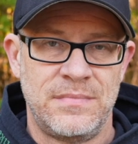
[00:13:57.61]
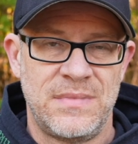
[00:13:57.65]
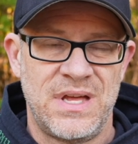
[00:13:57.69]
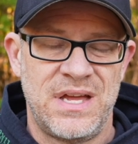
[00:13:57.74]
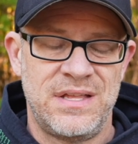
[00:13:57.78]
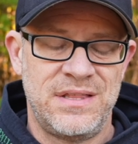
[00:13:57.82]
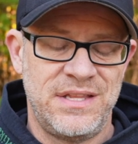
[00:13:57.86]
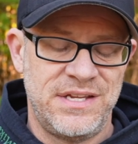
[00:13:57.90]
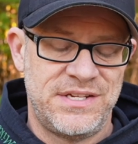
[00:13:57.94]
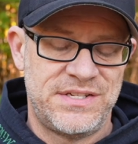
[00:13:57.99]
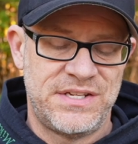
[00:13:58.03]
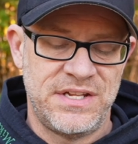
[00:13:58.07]

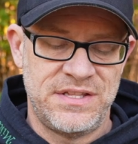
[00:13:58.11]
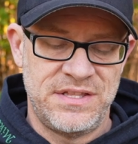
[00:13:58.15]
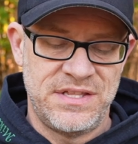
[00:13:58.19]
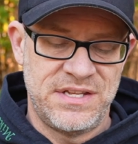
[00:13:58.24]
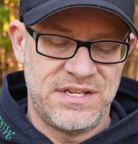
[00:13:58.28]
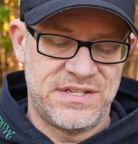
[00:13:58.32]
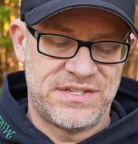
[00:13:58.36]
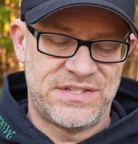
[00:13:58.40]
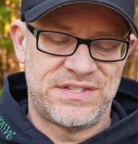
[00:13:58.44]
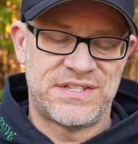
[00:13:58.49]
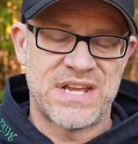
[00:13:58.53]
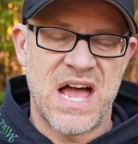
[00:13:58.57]
at least in
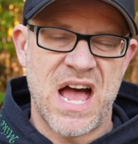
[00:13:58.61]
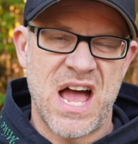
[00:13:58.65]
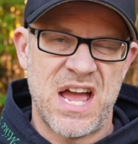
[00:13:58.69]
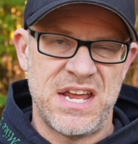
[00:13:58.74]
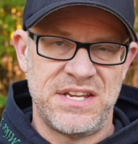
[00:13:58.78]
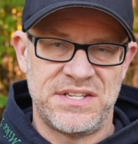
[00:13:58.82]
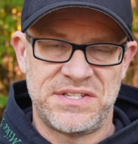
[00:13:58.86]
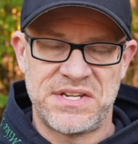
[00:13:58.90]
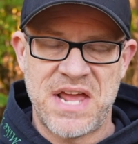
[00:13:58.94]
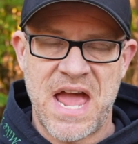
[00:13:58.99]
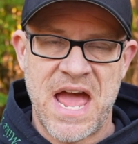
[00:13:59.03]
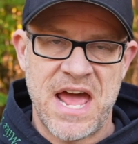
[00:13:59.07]
this
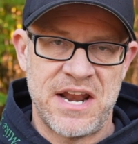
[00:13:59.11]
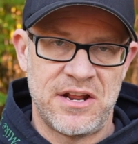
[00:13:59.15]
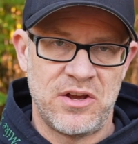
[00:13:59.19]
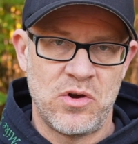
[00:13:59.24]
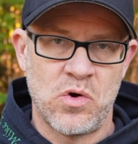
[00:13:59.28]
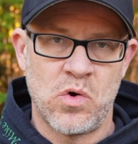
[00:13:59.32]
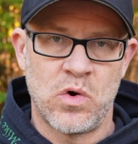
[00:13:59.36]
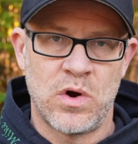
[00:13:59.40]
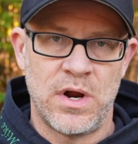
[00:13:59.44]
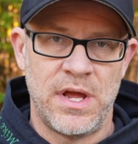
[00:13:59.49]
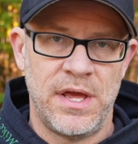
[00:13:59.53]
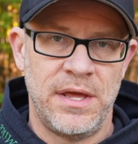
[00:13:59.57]
size
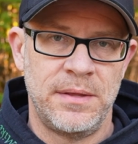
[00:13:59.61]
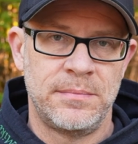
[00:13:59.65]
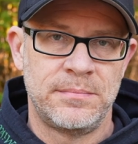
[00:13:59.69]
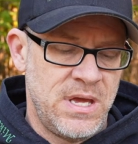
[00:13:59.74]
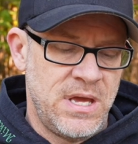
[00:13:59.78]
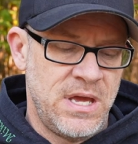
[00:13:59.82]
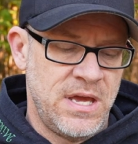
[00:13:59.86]
category.